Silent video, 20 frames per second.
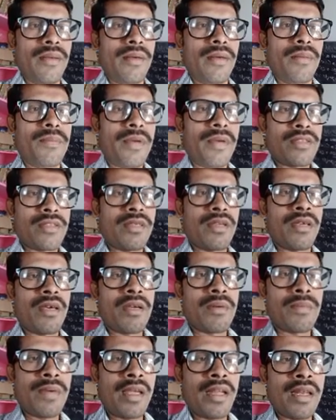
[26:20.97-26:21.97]
Plus
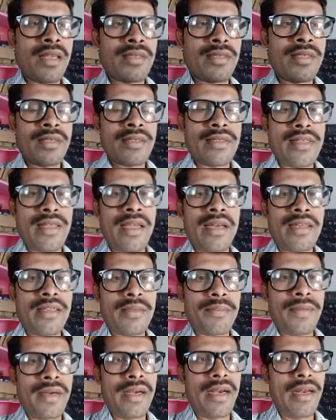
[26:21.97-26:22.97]
or minus is there in the
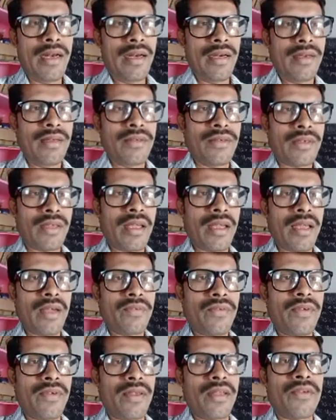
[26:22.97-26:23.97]
middle,
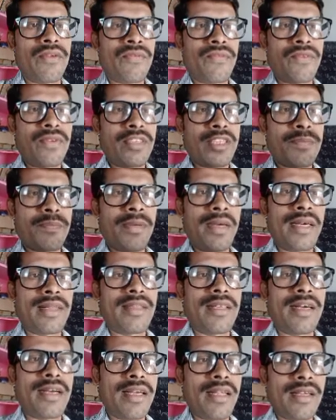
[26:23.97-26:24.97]
okay. If we split
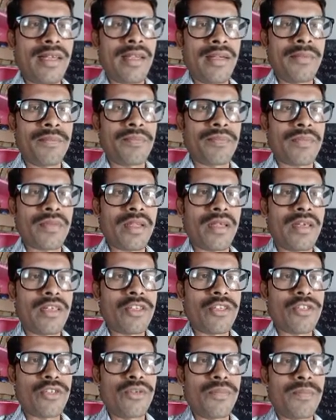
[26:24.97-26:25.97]
that
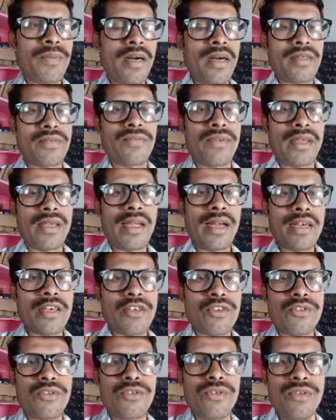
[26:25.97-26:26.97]
into two parts, we
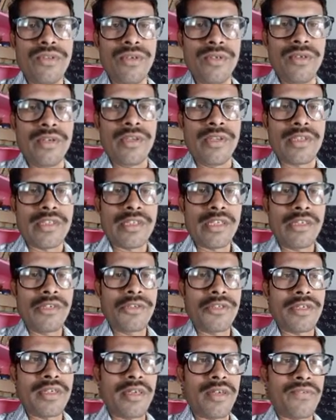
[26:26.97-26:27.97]
get two
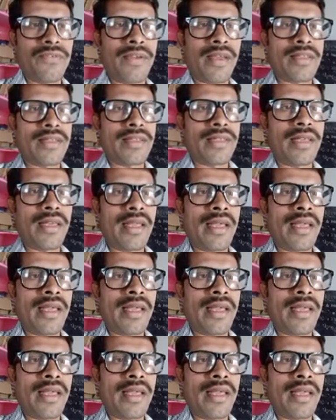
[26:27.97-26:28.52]
solution of x here.